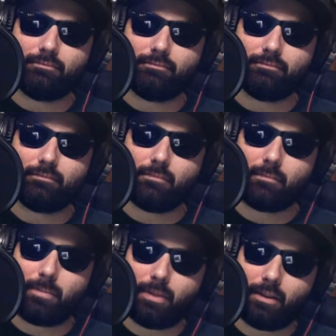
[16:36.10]

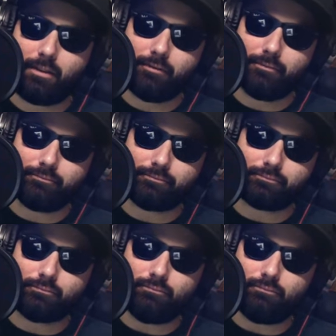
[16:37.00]

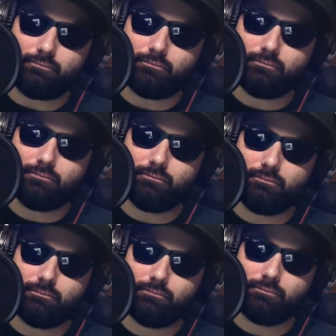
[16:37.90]

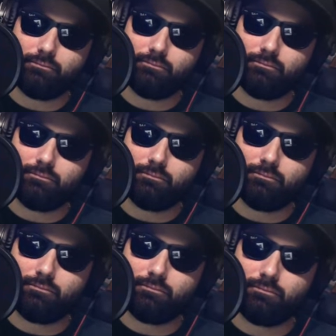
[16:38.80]

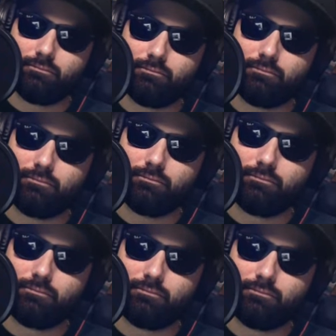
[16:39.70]

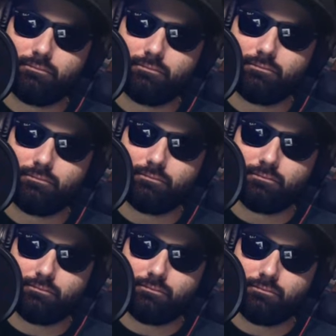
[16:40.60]
This person isn't speaking.